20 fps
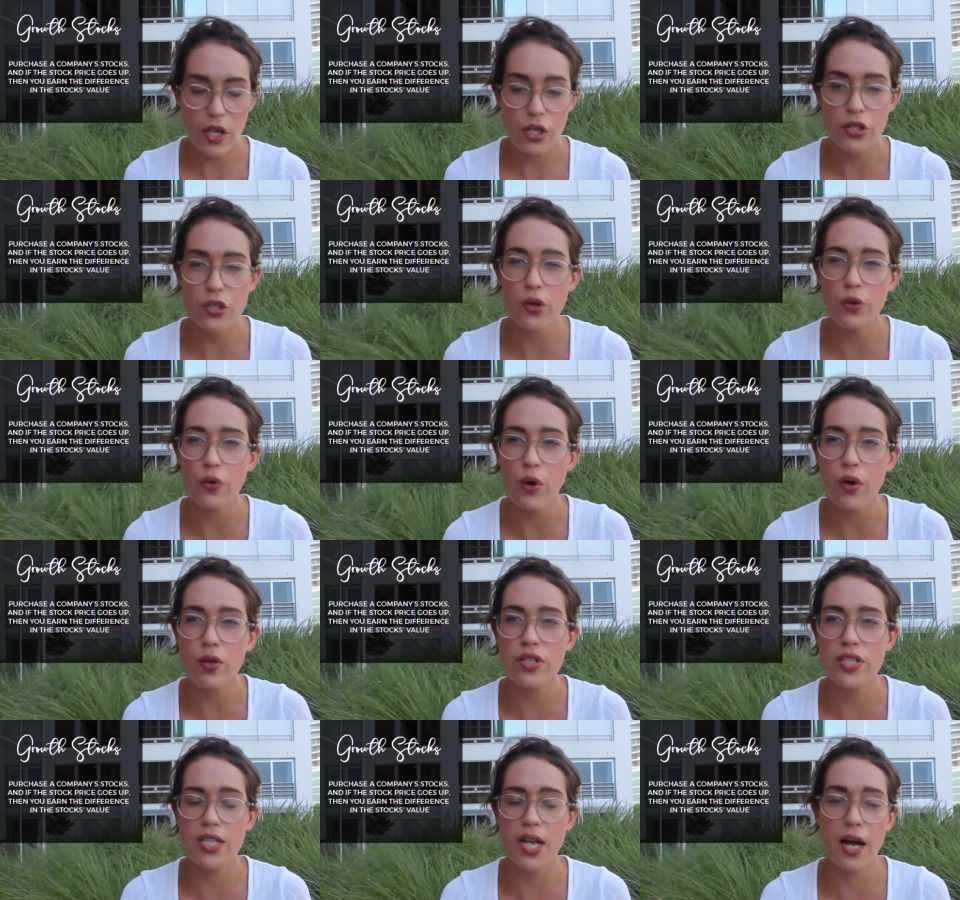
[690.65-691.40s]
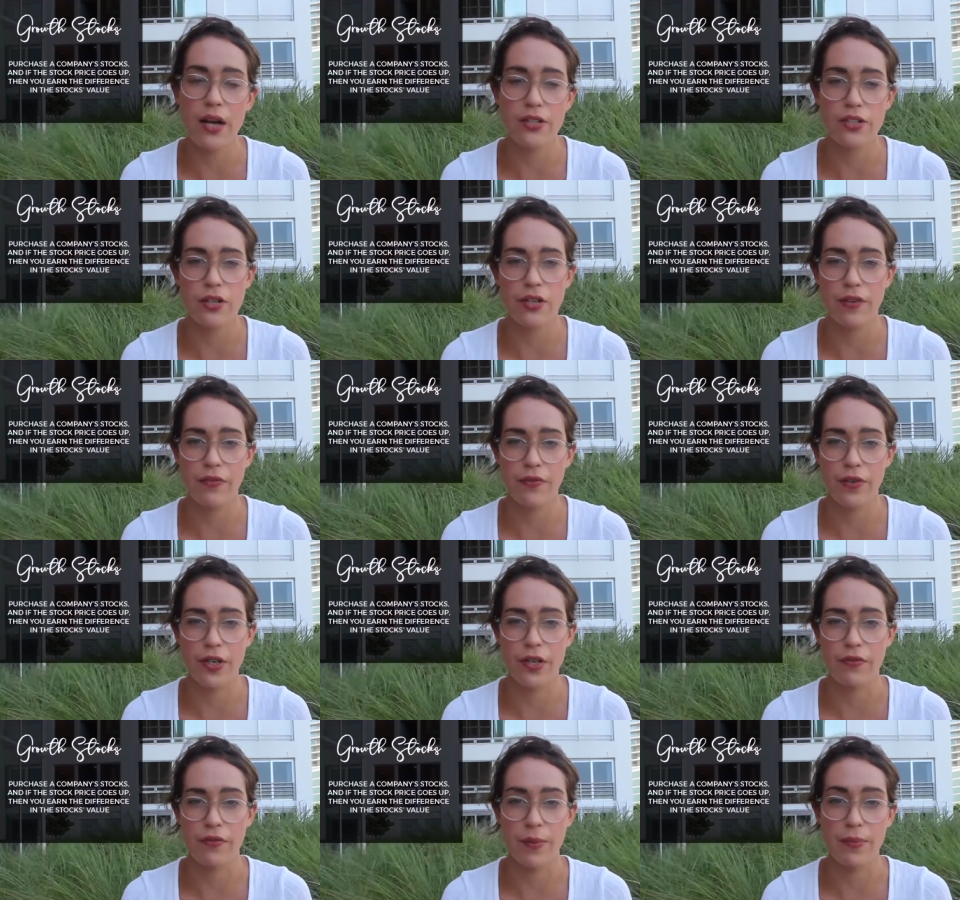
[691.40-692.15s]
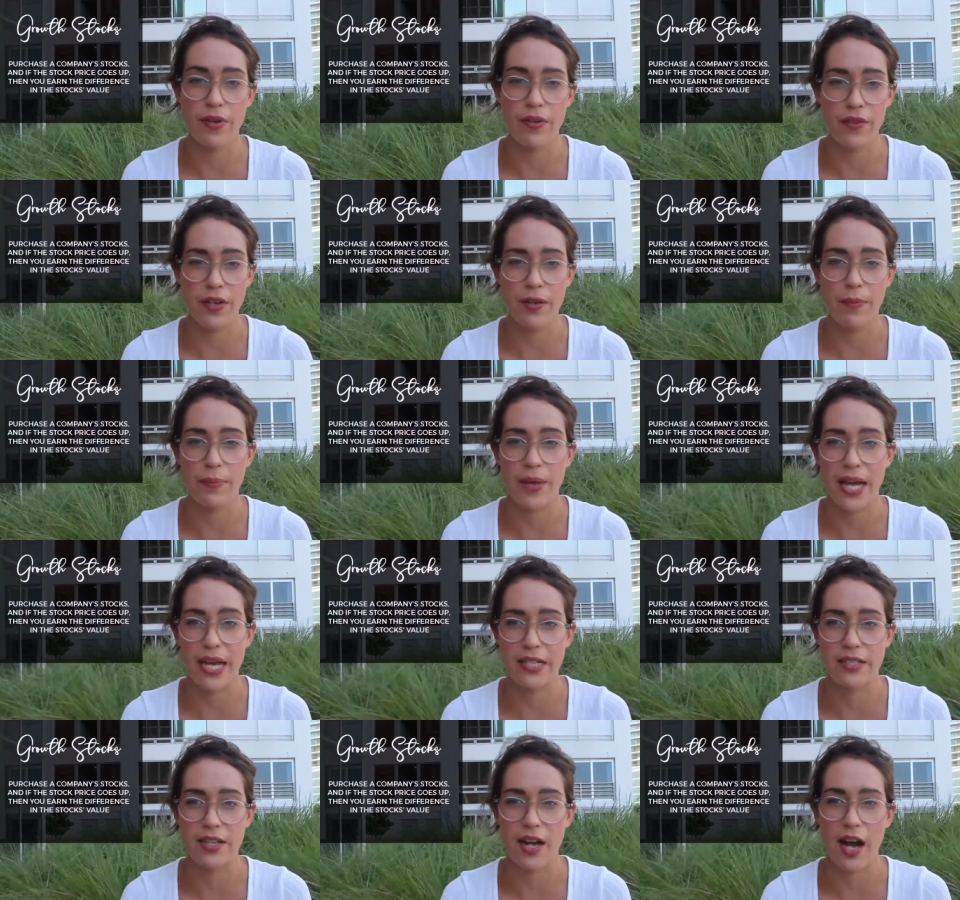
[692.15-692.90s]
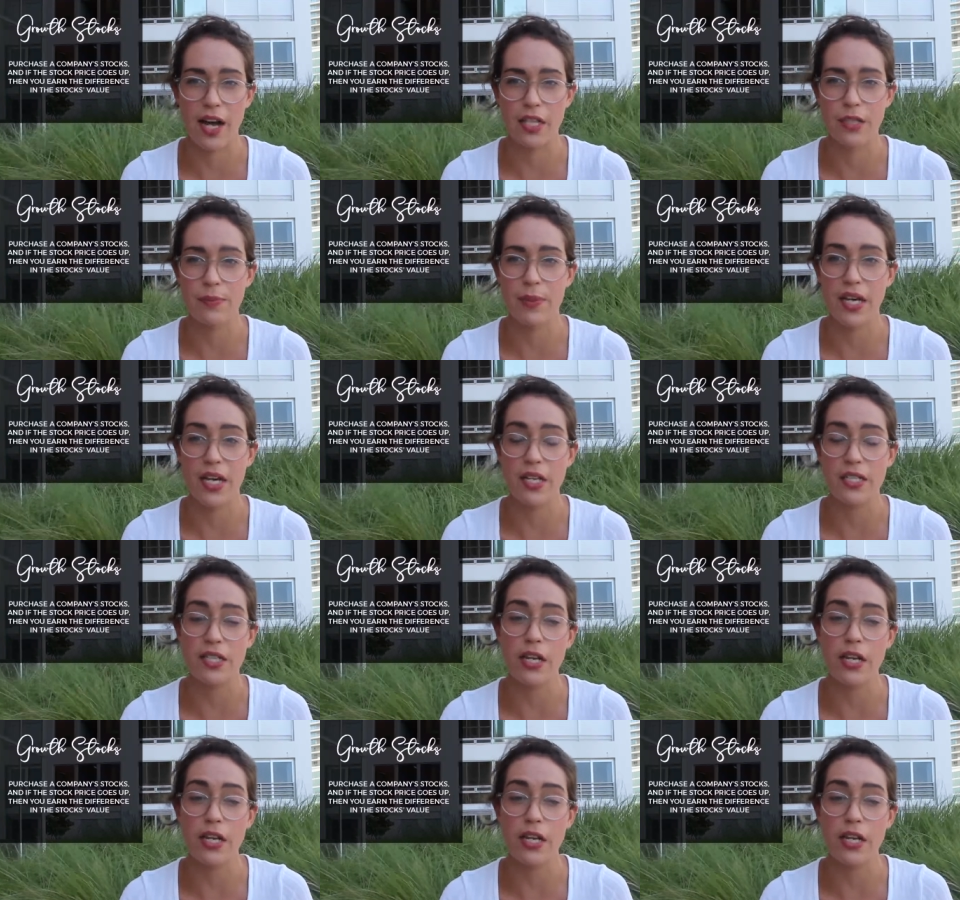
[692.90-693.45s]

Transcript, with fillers: So growth stocks are different from dividend paying stocks because